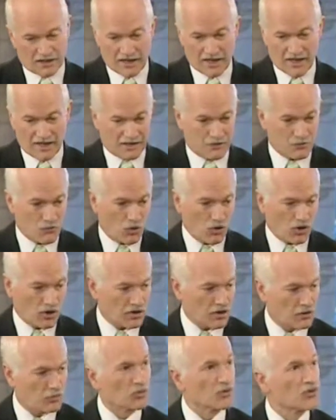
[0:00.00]
getting
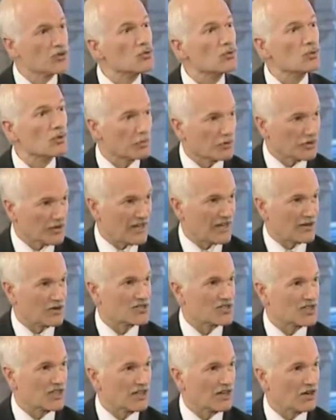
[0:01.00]
more renewable
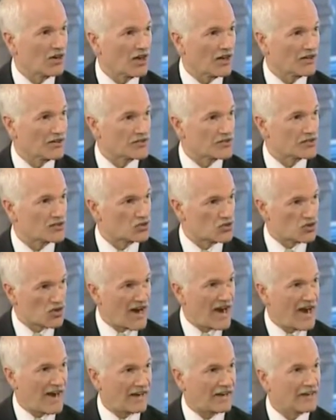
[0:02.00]
energy on
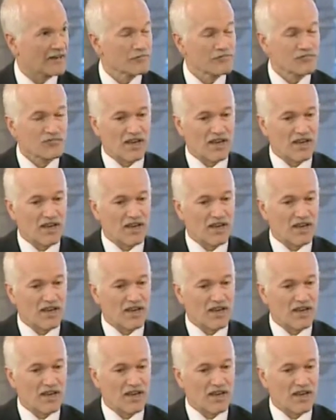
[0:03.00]
track,